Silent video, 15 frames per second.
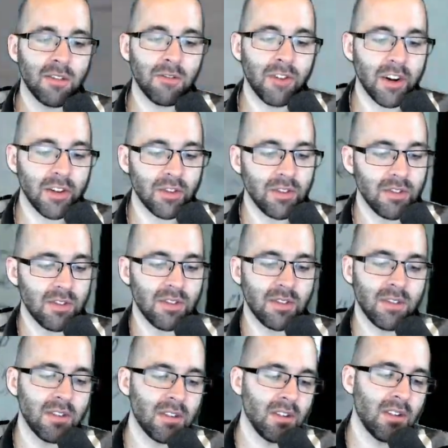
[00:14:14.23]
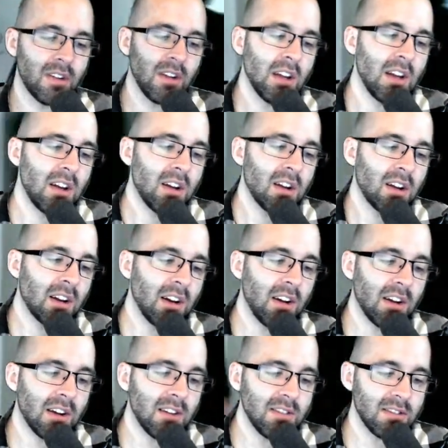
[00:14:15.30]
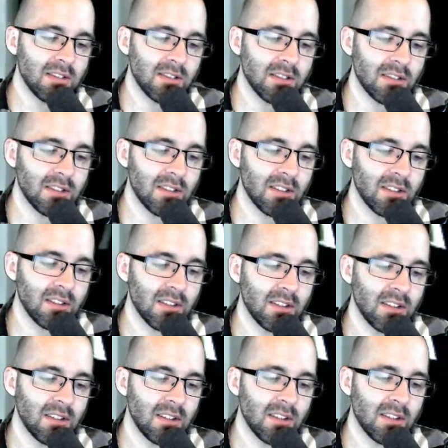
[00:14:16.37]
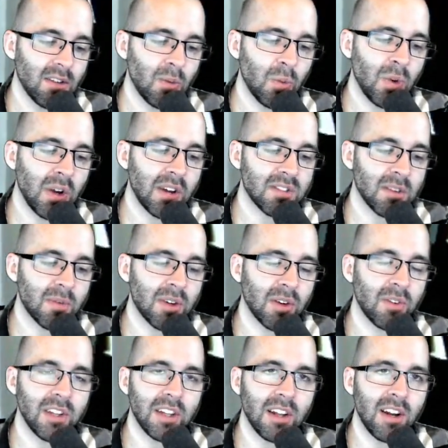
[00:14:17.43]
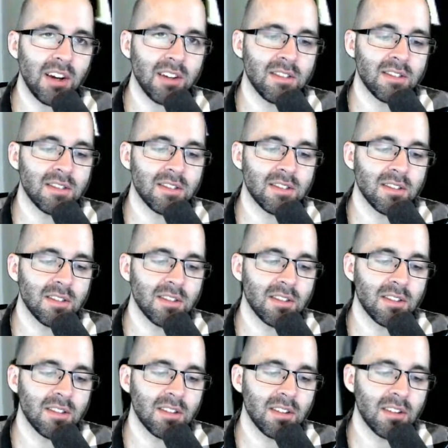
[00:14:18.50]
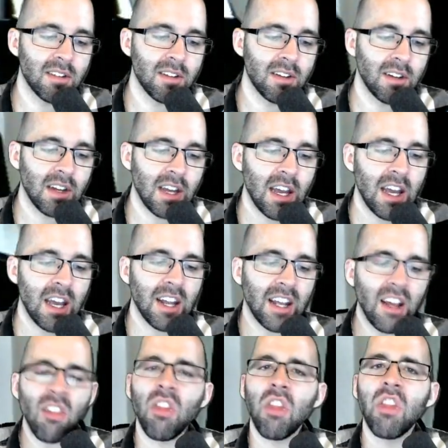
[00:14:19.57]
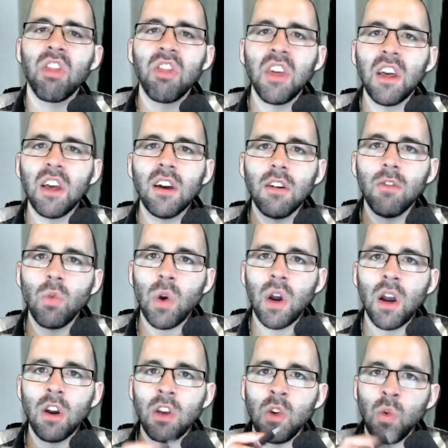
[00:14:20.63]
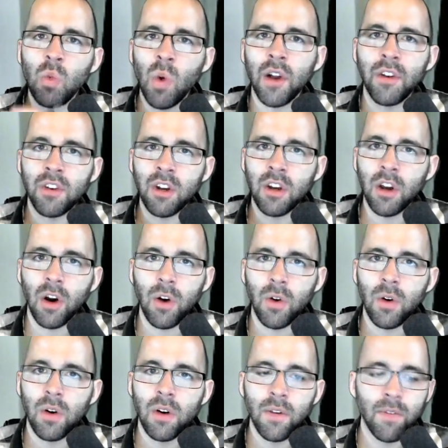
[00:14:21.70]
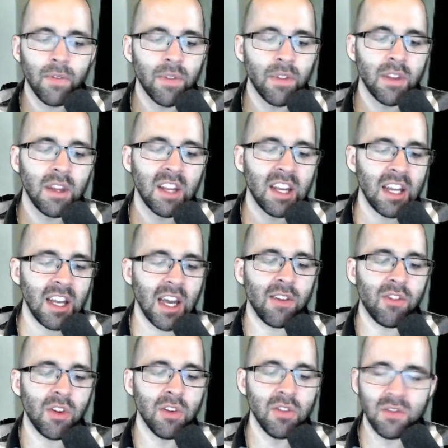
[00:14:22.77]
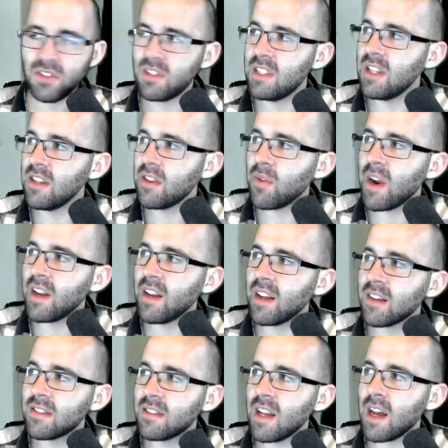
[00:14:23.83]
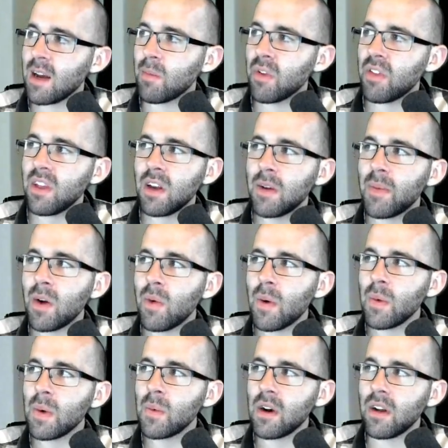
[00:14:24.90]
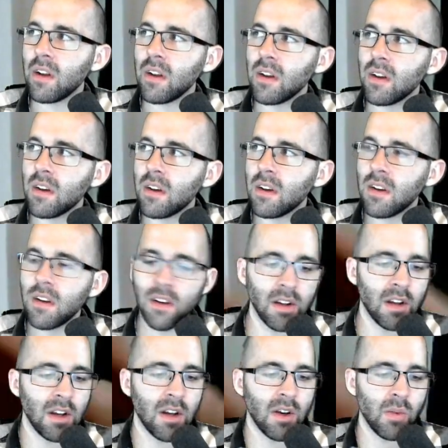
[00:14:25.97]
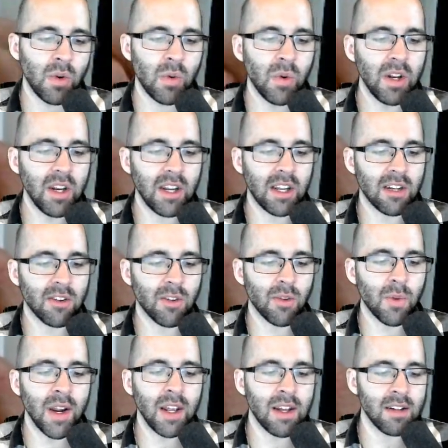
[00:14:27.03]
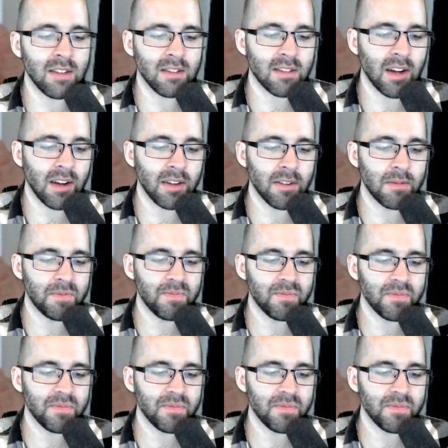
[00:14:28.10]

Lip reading: functions, because we have something really nice. And again, think of where you want to go. If you don't see the right next step, think about what we want. We want to get to the right-hand side.